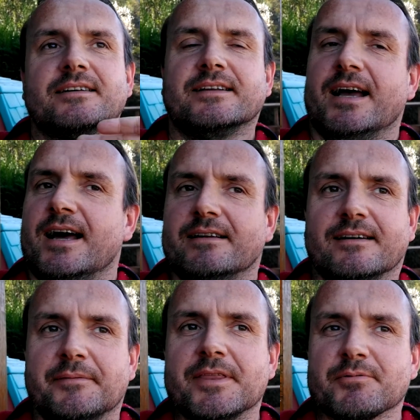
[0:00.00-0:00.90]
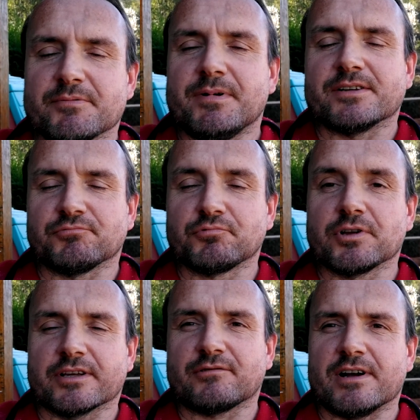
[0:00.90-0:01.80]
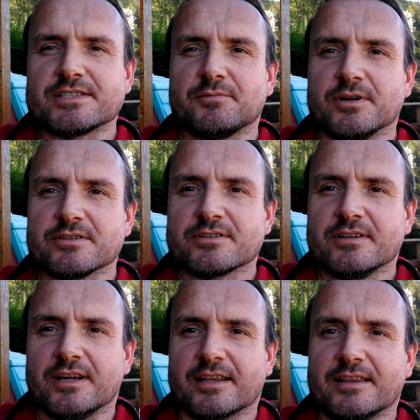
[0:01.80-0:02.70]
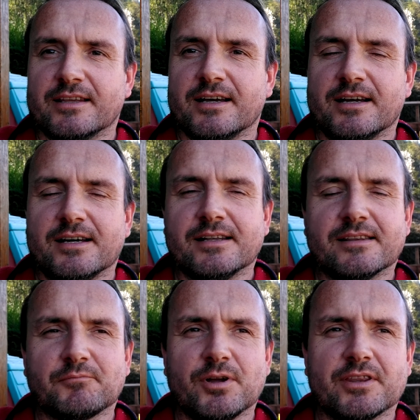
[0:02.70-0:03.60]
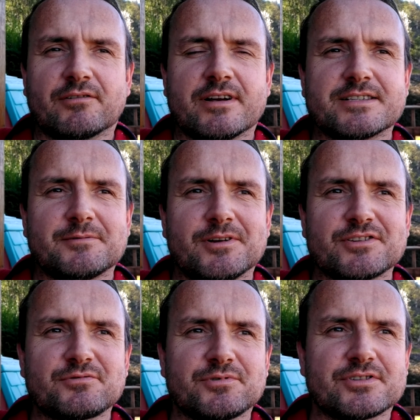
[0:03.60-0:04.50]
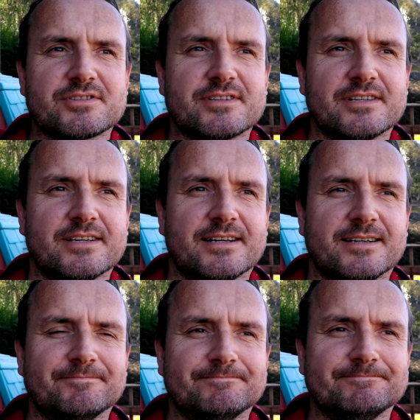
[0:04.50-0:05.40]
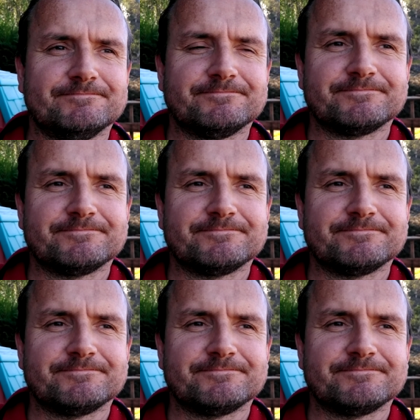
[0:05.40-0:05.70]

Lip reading: there was a bunch of really crazy ones. Like the one of the crazy ones was the,